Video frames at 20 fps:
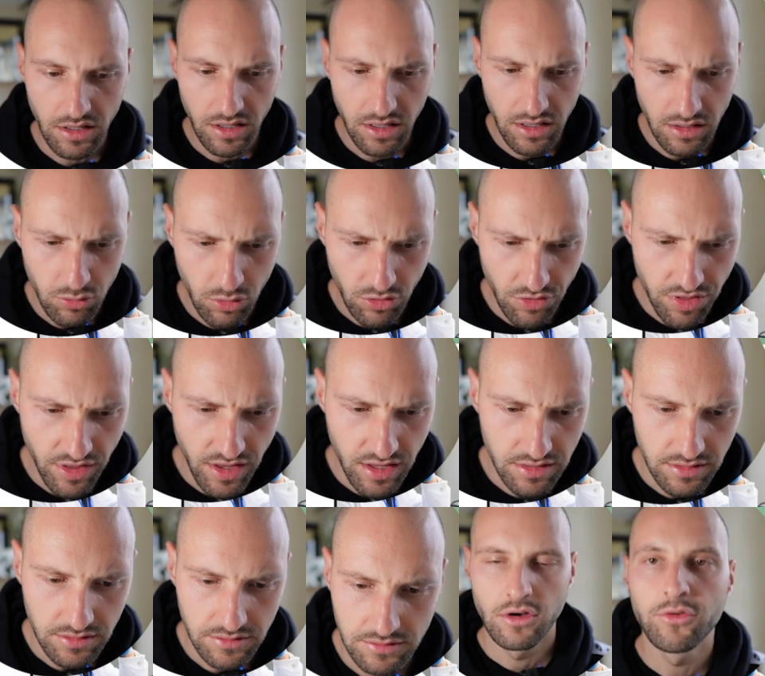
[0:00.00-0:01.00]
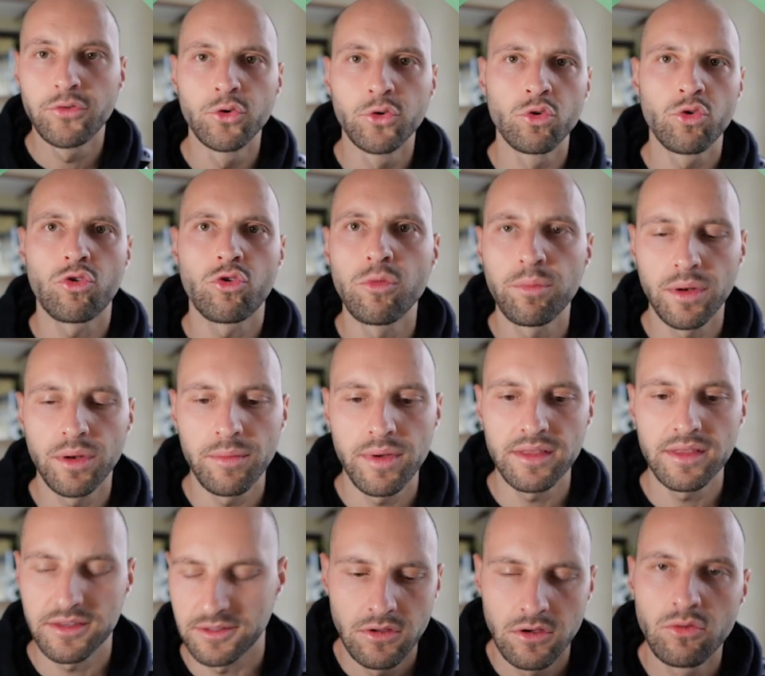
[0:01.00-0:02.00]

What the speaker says: what is that? Food supplement.